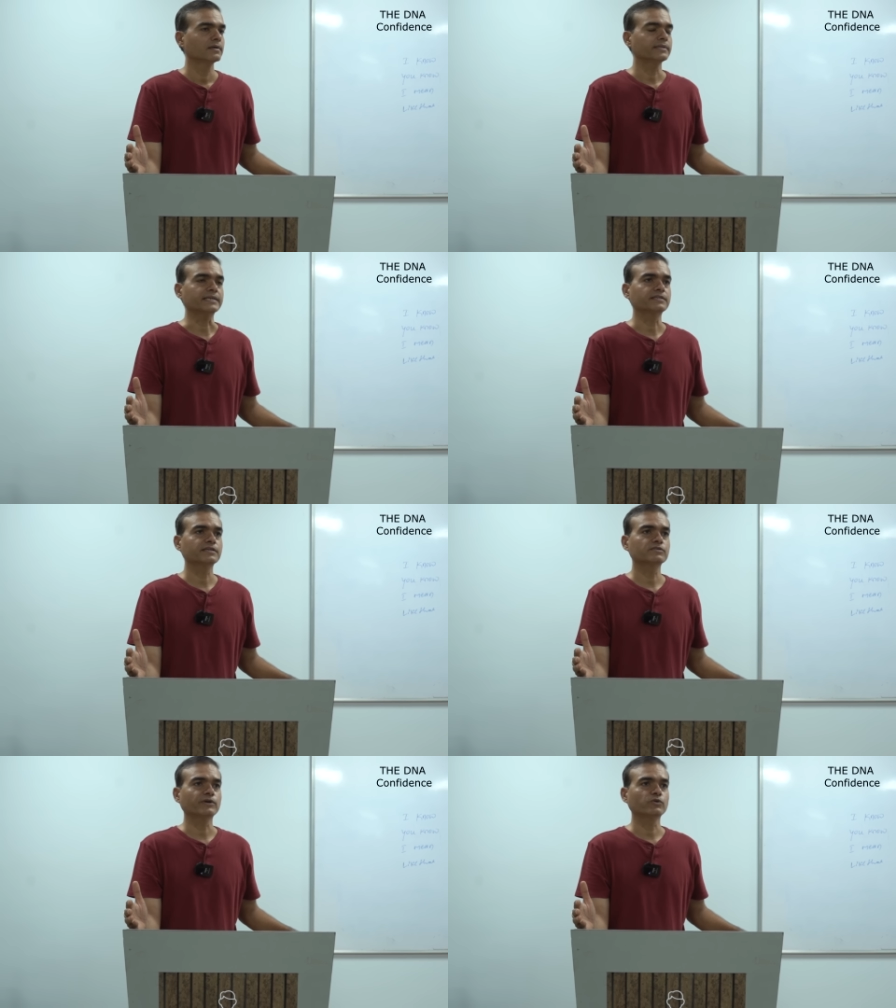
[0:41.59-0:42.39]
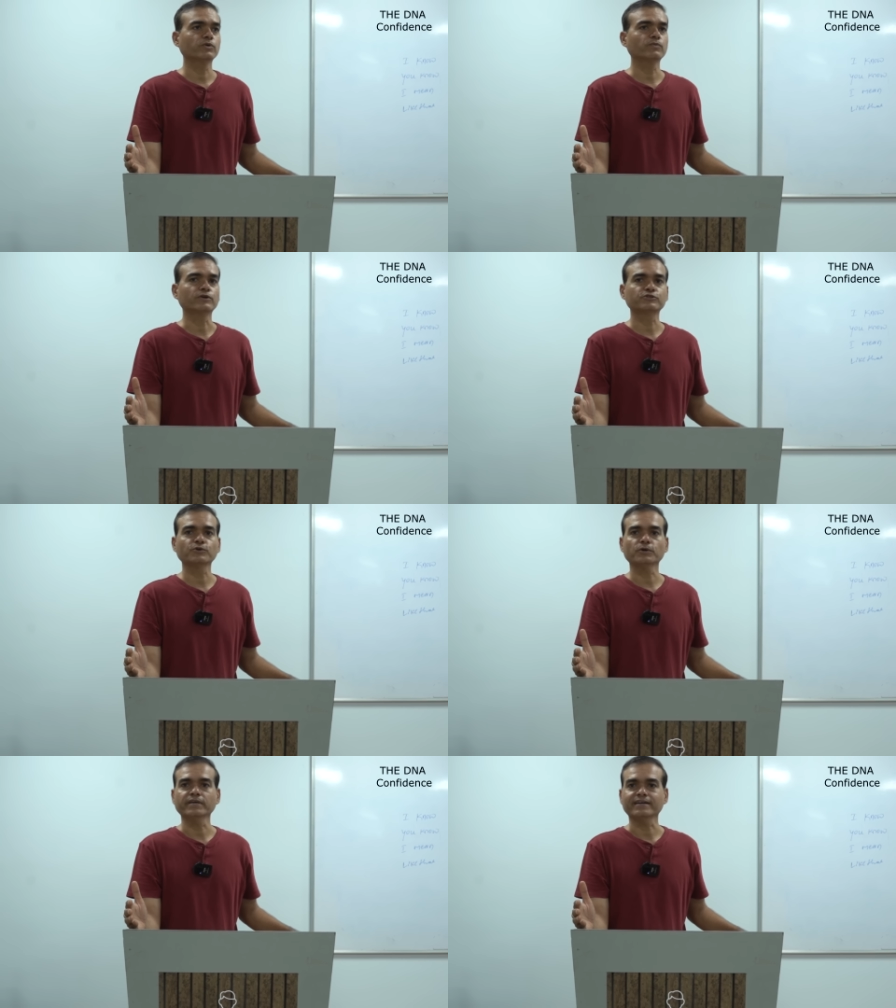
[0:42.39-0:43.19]
That's the reason why no one wants to
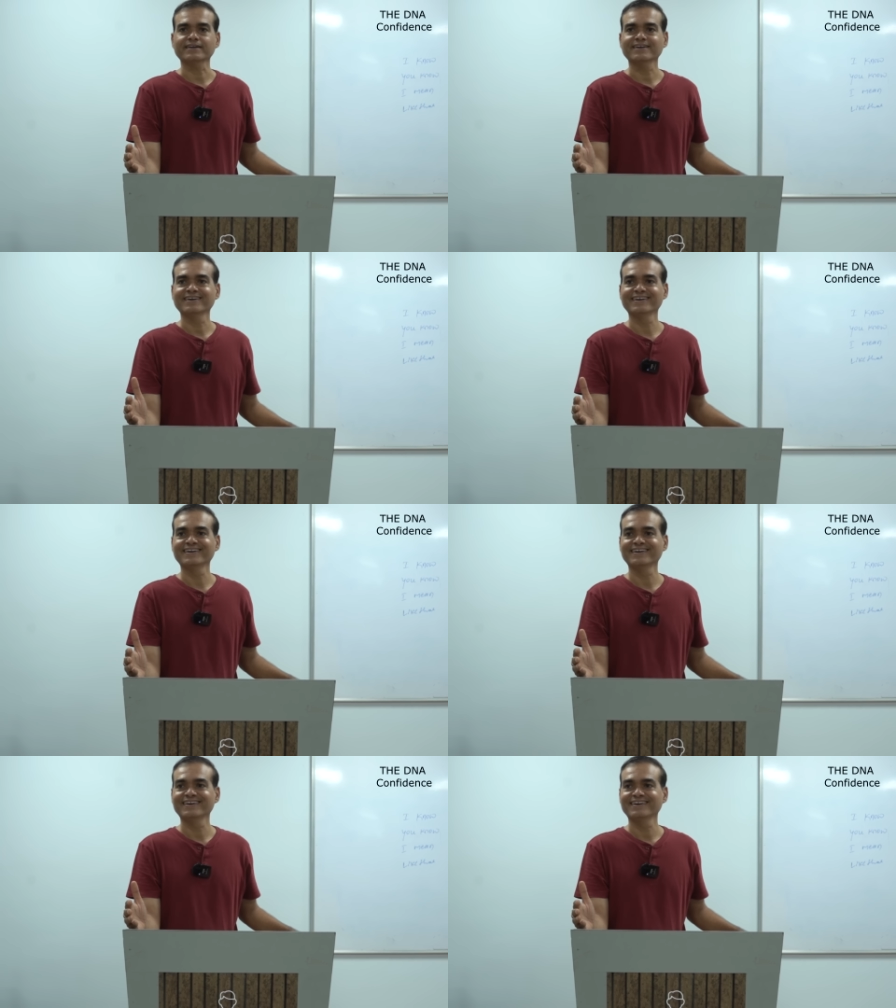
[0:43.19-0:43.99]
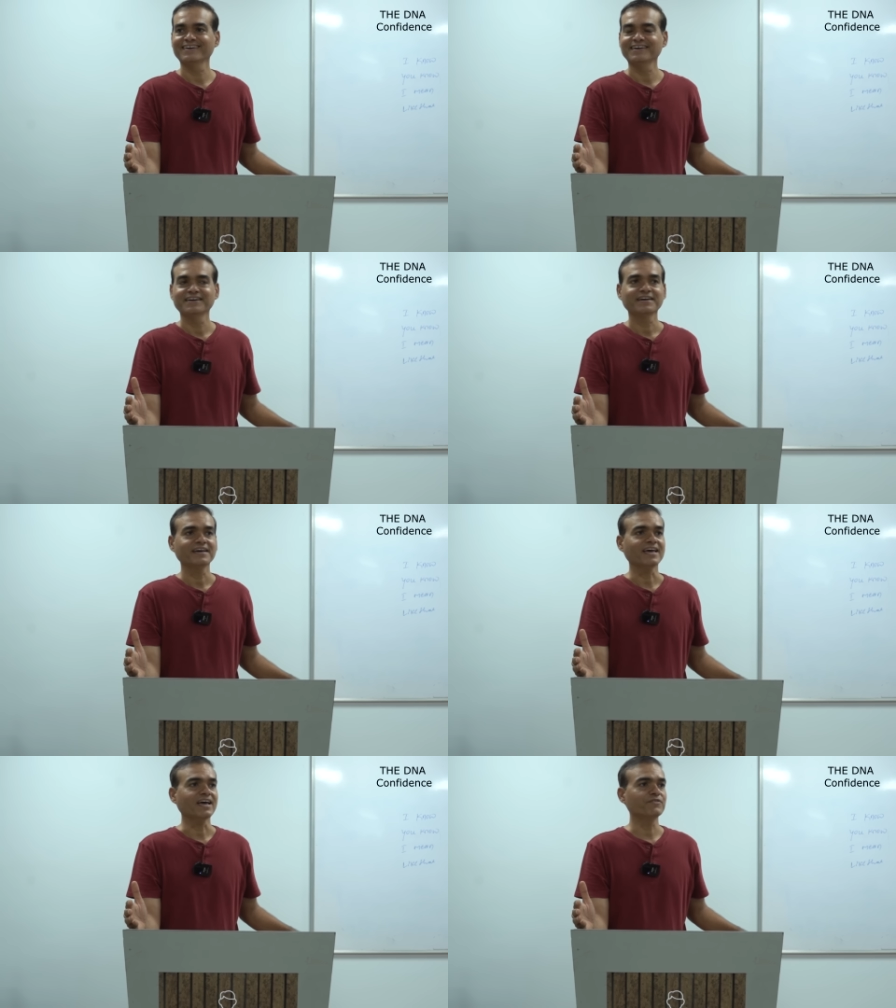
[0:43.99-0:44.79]
go there.
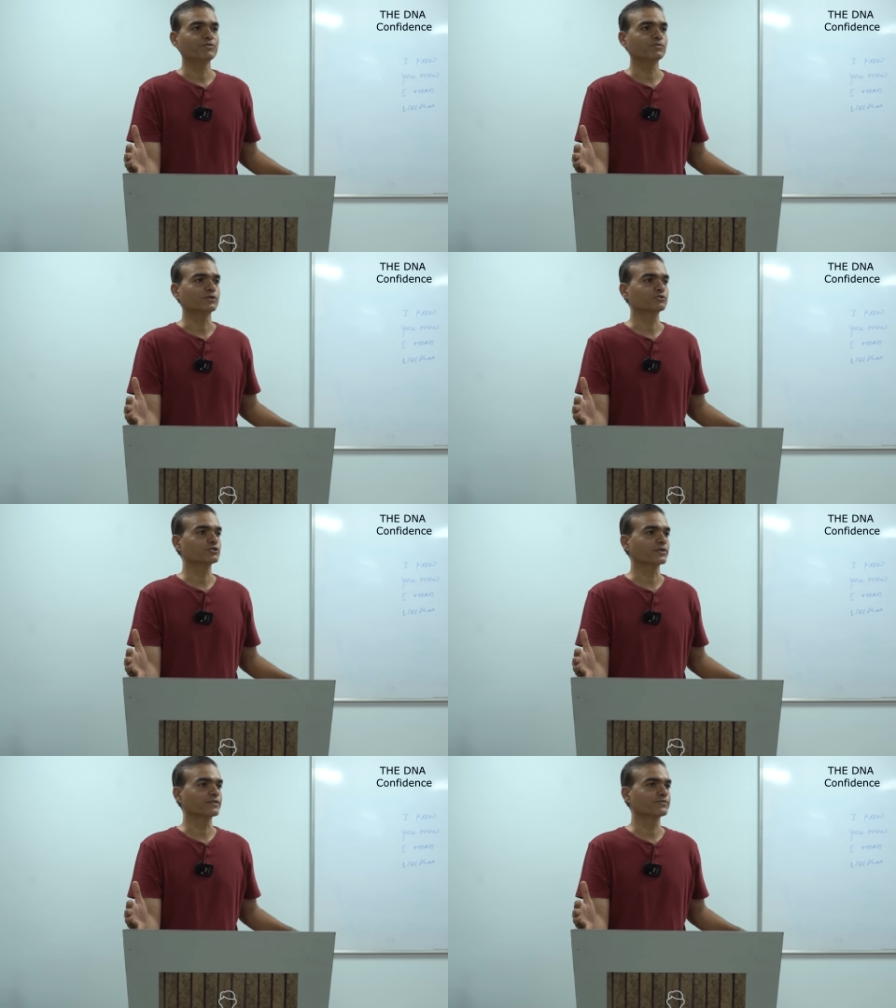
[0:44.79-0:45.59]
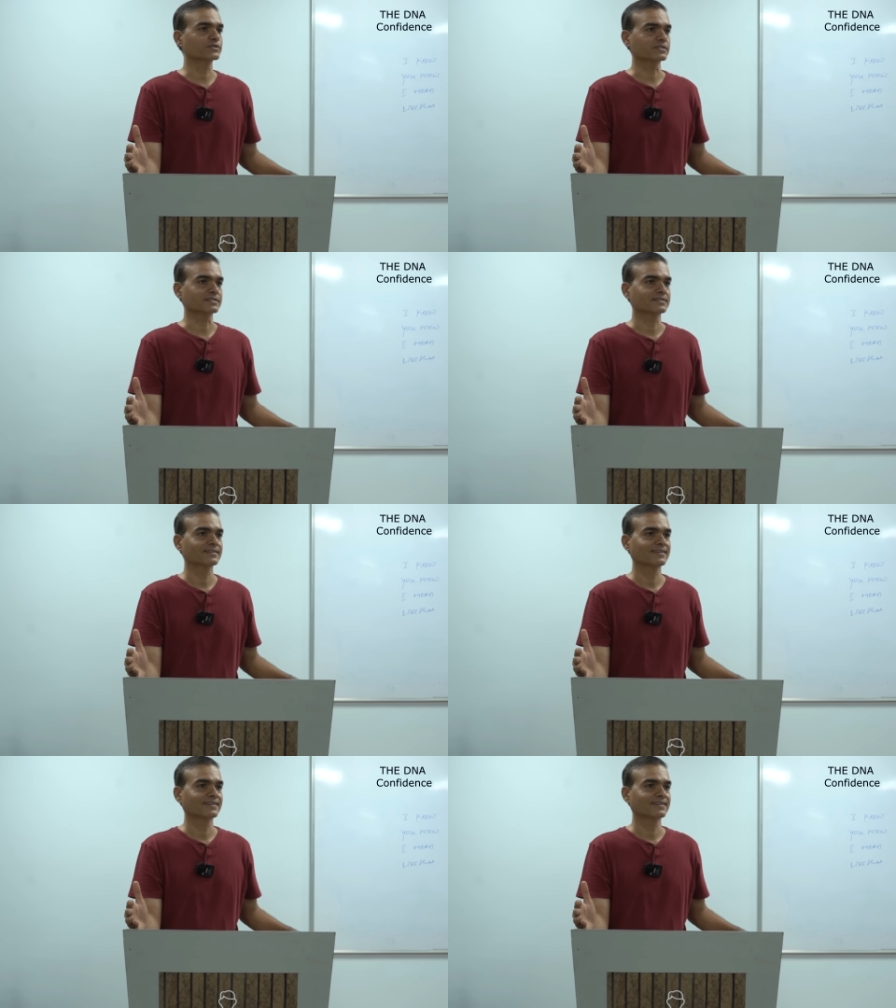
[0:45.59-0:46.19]
Everyone wants to join Infosys